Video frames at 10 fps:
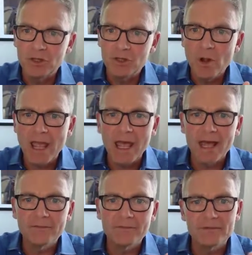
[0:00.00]
you
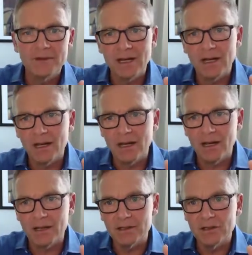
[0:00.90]
have
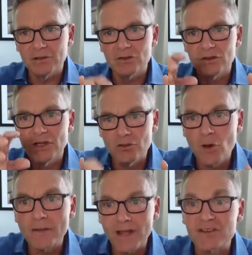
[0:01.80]

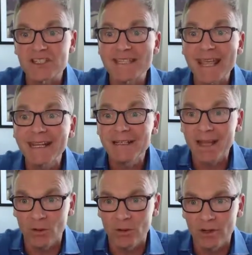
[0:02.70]
to have a second
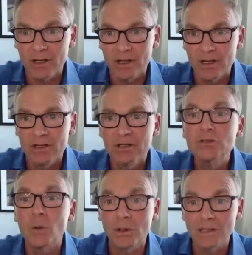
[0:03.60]
network
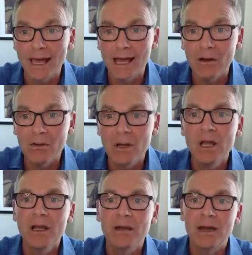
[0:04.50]
to allow
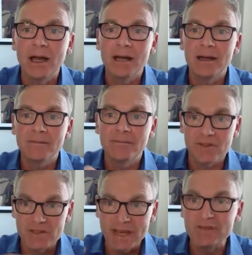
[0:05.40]

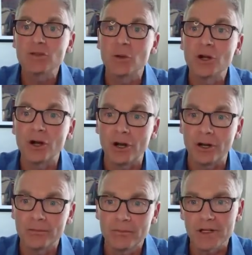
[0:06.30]
for the safety to
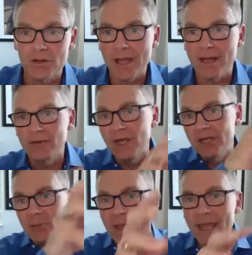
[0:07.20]
occur, right? You have
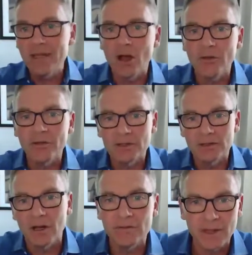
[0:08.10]
your main, all
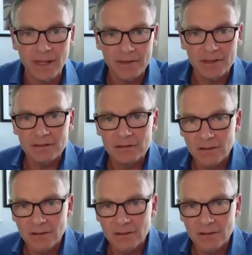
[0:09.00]
the on the